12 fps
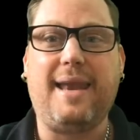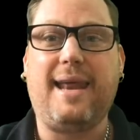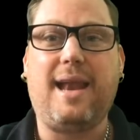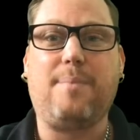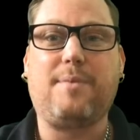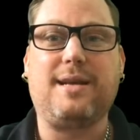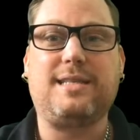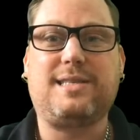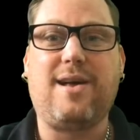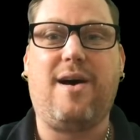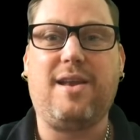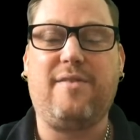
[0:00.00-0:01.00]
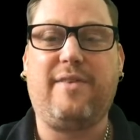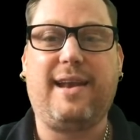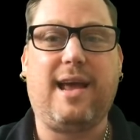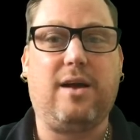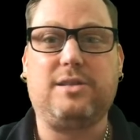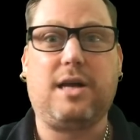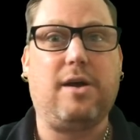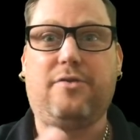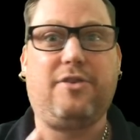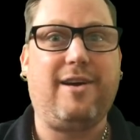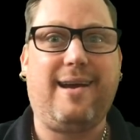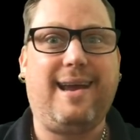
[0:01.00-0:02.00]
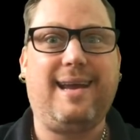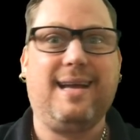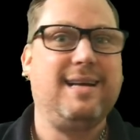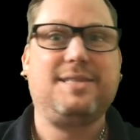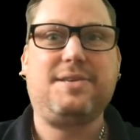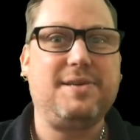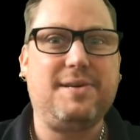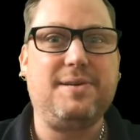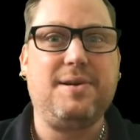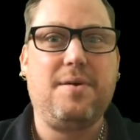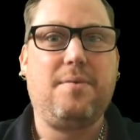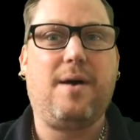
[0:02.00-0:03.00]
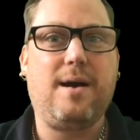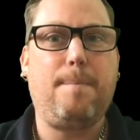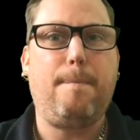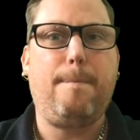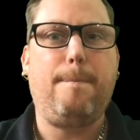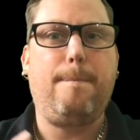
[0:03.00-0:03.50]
and then I'm going to start the video. So three, two, one.